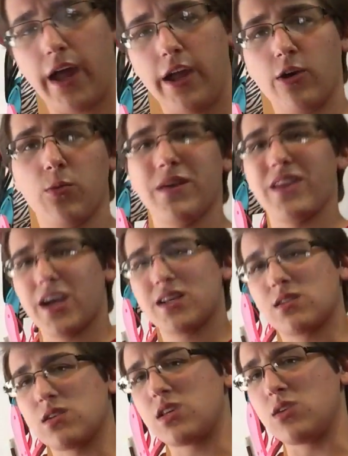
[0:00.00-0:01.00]
It'll be
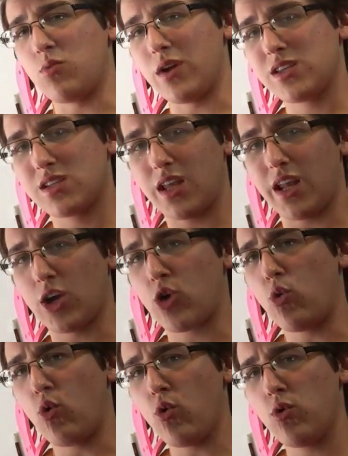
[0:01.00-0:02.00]
nice to see Winston and
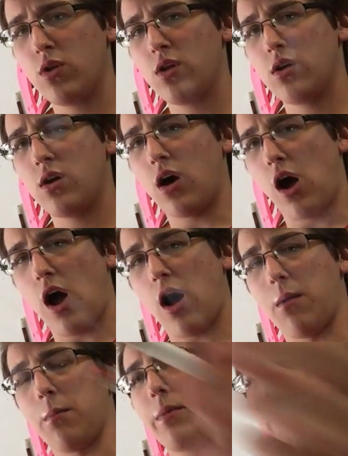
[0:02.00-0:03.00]
KOOL
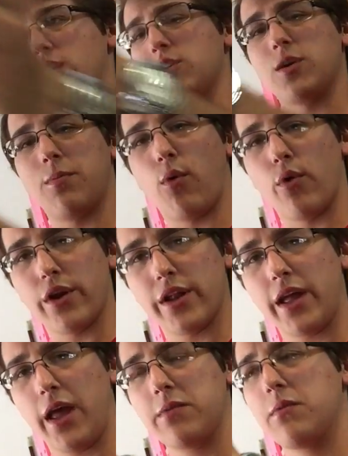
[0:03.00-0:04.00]
being supported
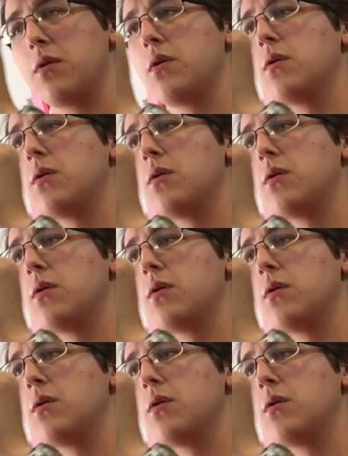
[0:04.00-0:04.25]
again.